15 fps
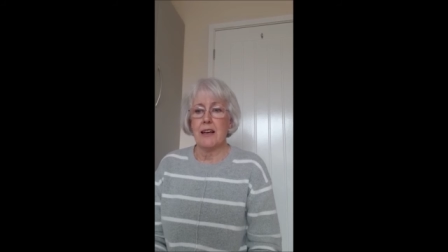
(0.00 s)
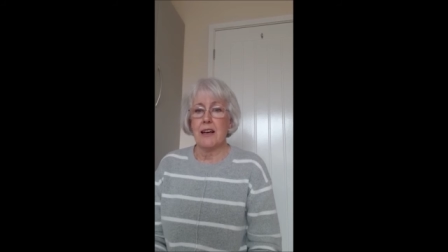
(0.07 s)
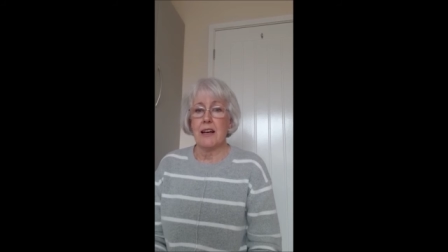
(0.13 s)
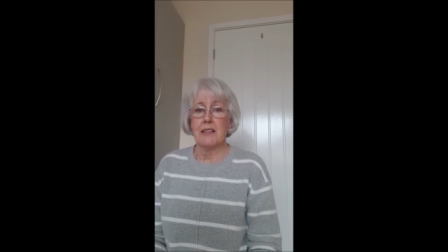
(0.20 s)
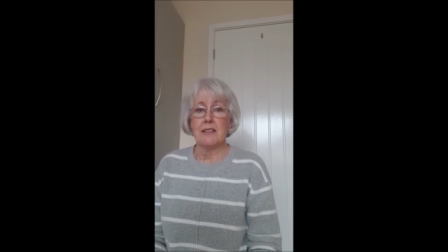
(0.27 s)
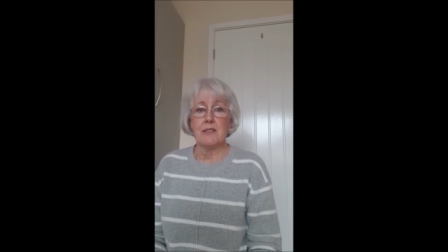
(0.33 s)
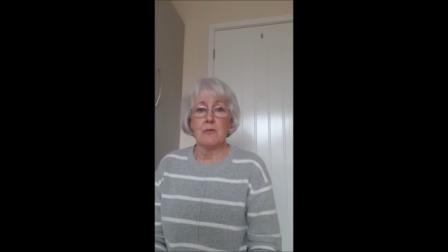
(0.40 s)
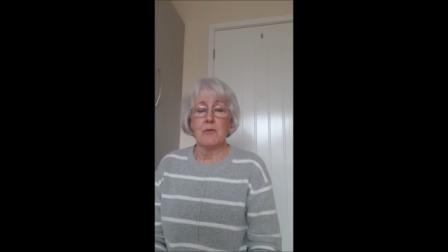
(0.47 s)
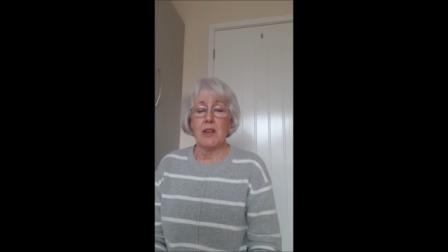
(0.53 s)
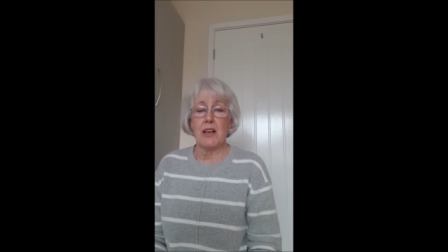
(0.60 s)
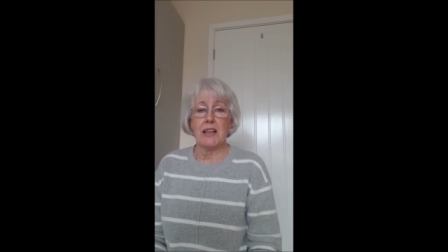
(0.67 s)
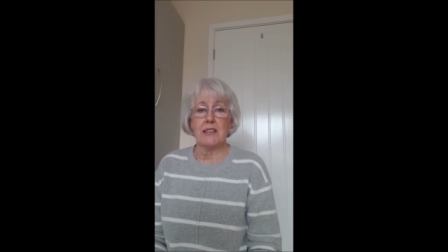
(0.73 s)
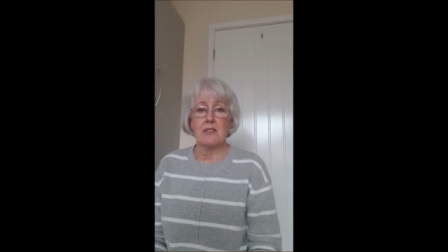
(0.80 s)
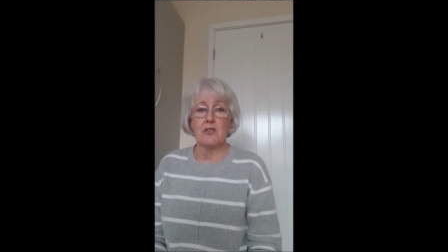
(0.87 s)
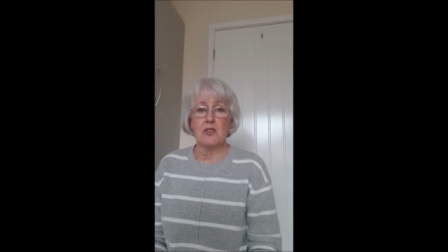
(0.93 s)
And some
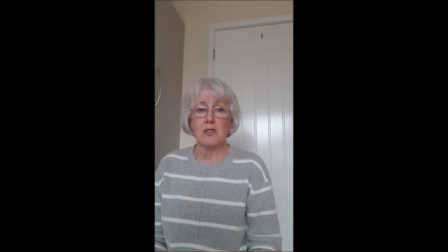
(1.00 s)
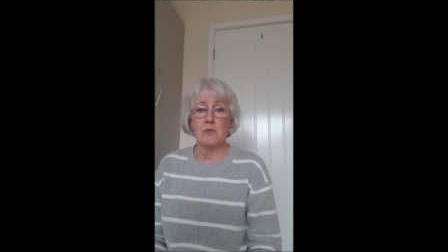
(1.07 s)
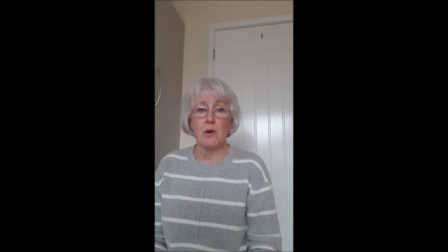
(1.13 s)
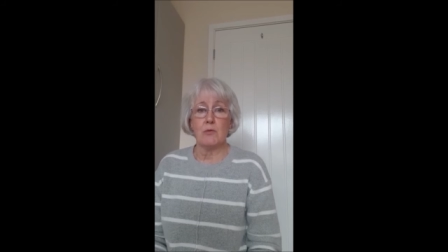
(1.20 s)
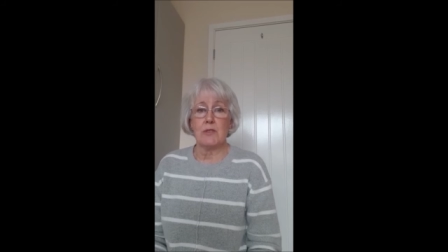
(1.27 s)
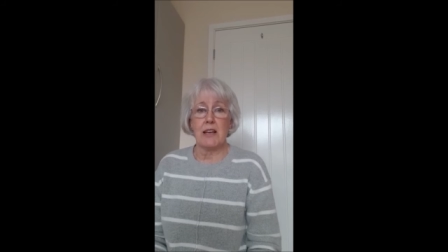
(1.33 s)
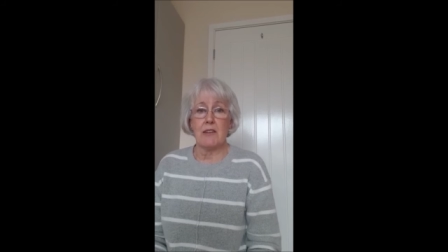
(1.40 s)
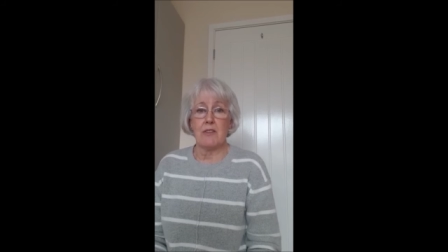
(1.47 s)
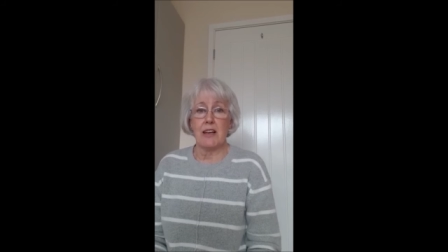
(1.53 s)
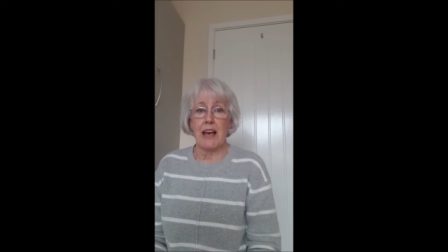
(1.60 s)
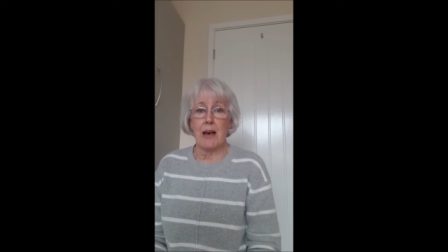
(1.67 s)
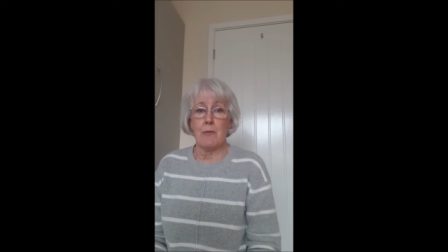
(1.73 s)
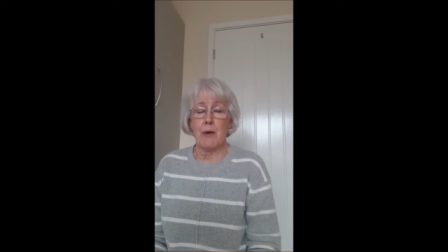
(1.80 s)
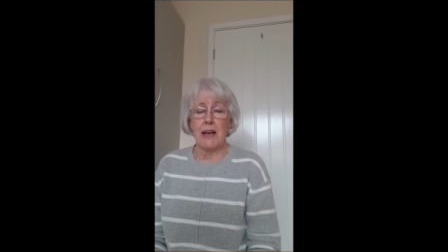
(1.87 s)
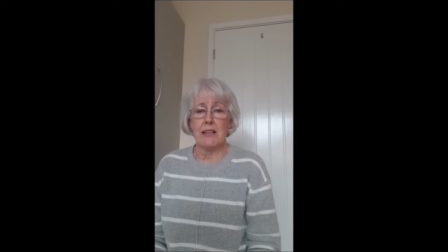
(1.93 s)
things just won't ever
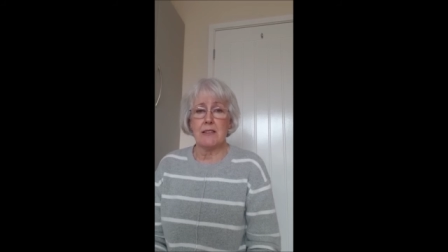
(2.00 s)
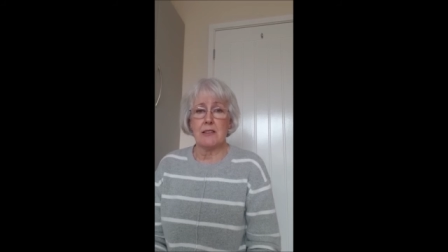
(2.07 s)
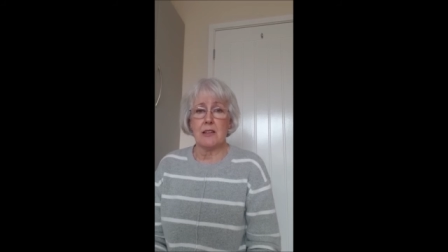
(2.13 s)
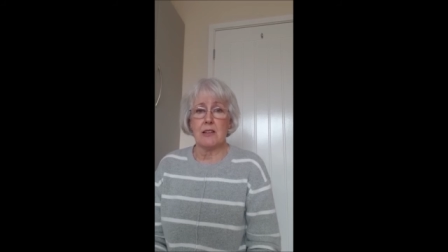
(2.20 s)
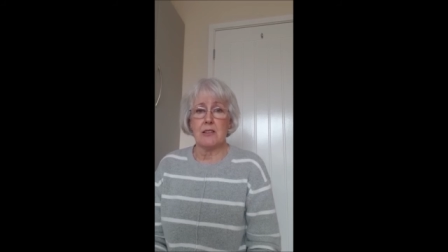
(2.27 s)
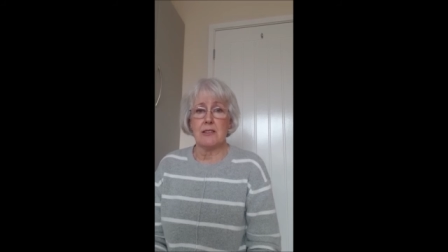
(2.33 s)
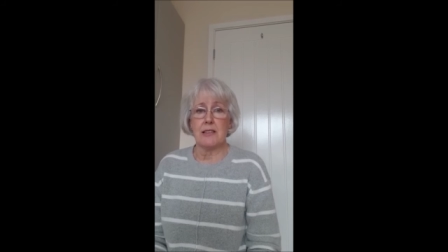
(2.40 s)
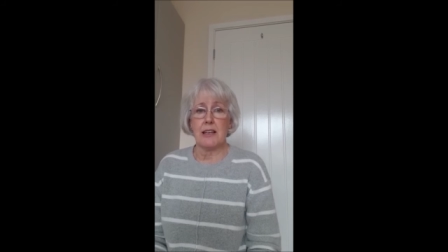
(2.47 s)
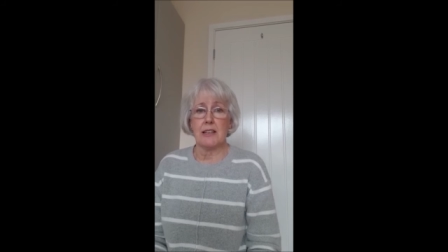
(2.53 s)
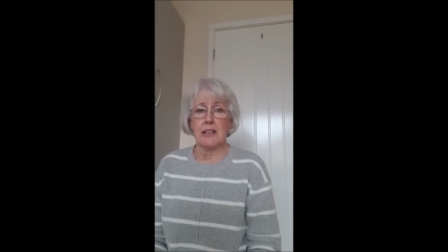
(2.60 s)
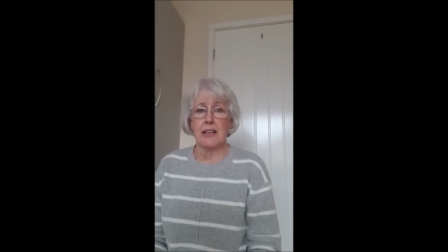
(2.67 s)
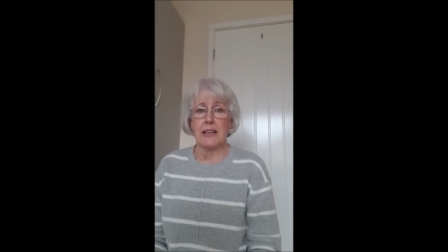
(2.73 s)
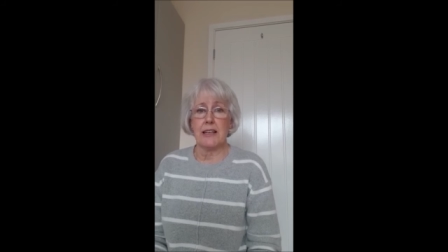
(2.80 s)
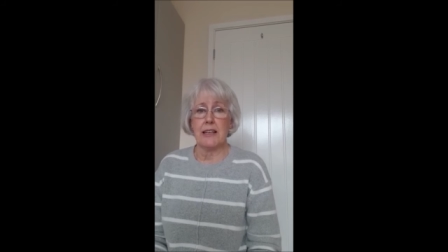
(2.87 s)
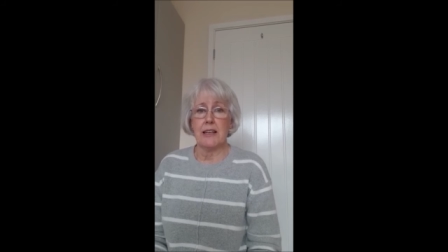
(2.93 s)
get better,
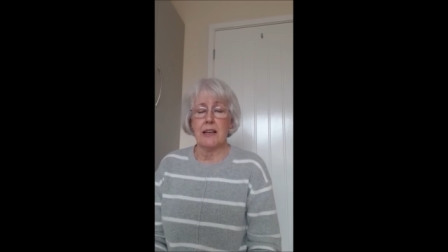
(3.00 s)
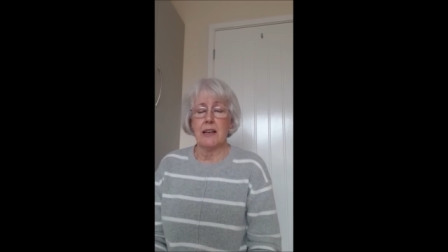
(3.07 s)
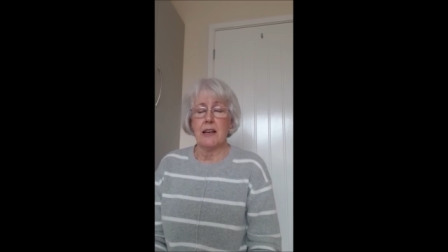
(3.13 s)
sadly.